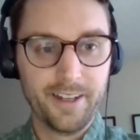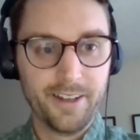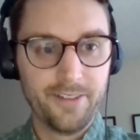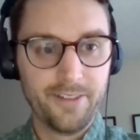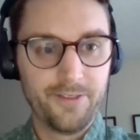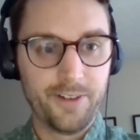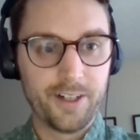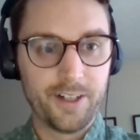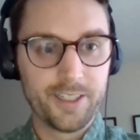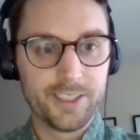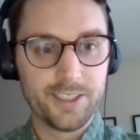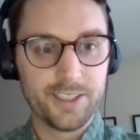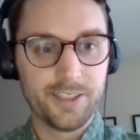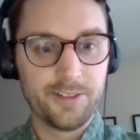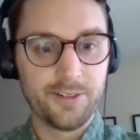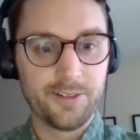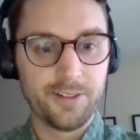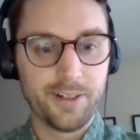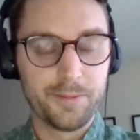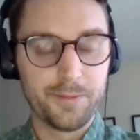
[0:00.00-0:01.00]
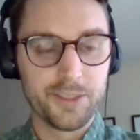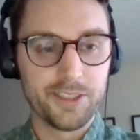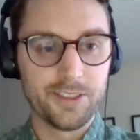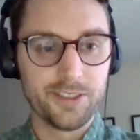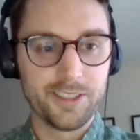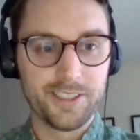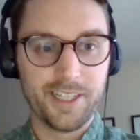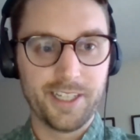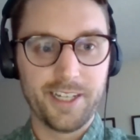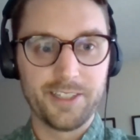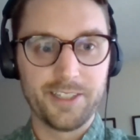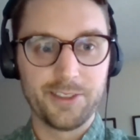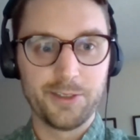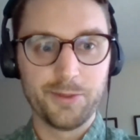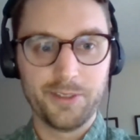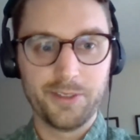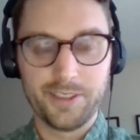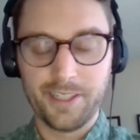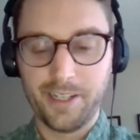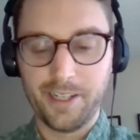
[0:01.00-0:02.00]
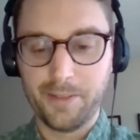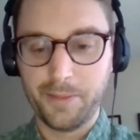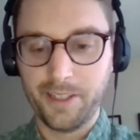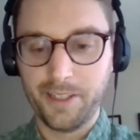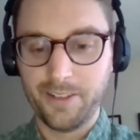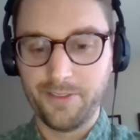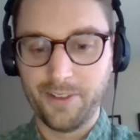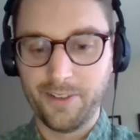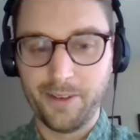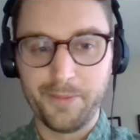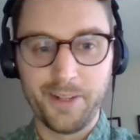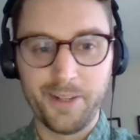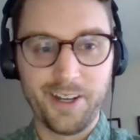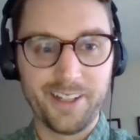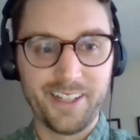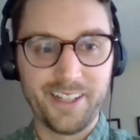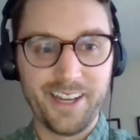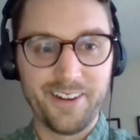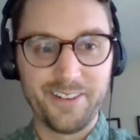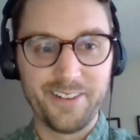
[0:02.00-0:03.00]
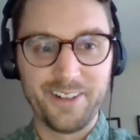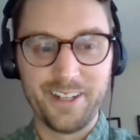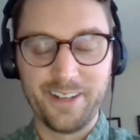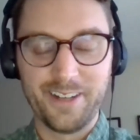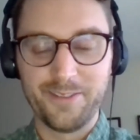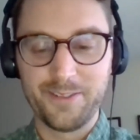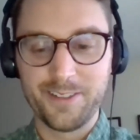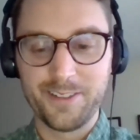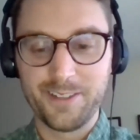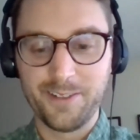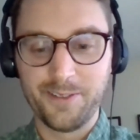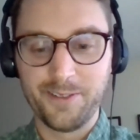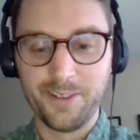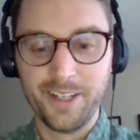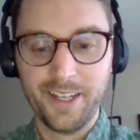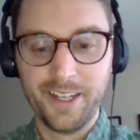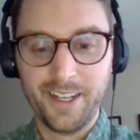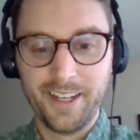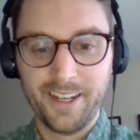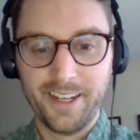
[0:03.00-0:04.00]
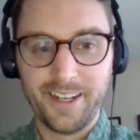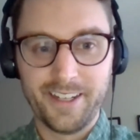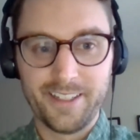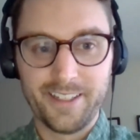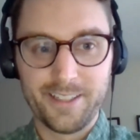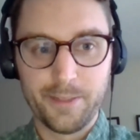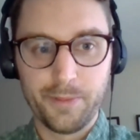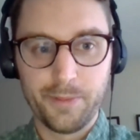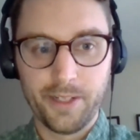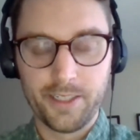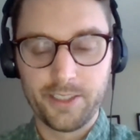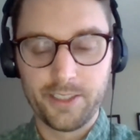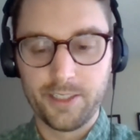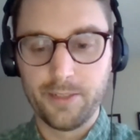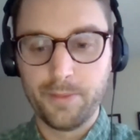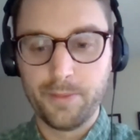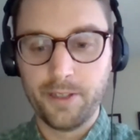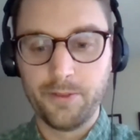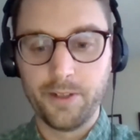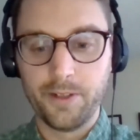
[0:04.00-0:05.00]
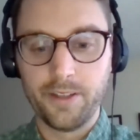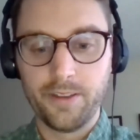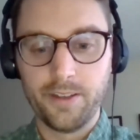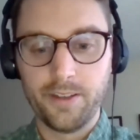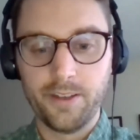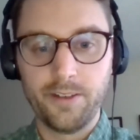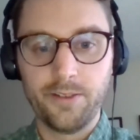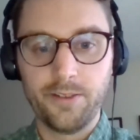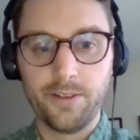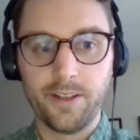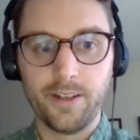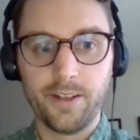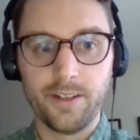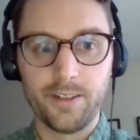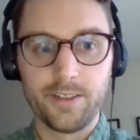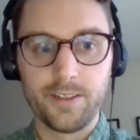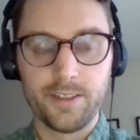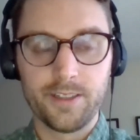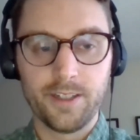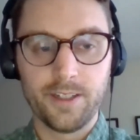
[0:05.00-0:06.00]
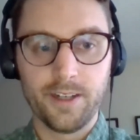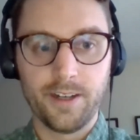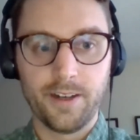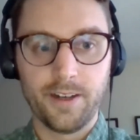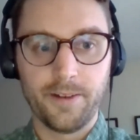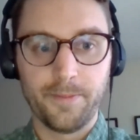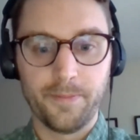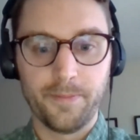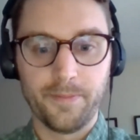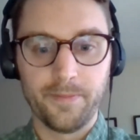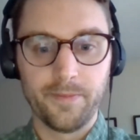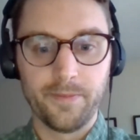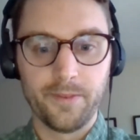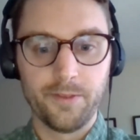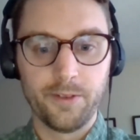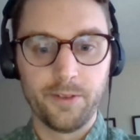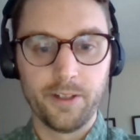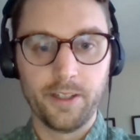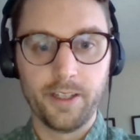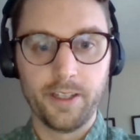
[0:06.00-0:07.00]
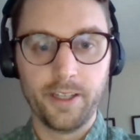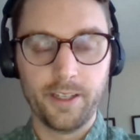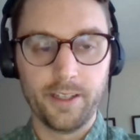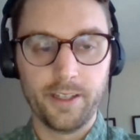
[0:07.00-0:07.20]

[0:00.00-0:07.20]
function, or I'm sure Sandra will tell me if I'm not loud enough. So it's a pleasure to be with you, and really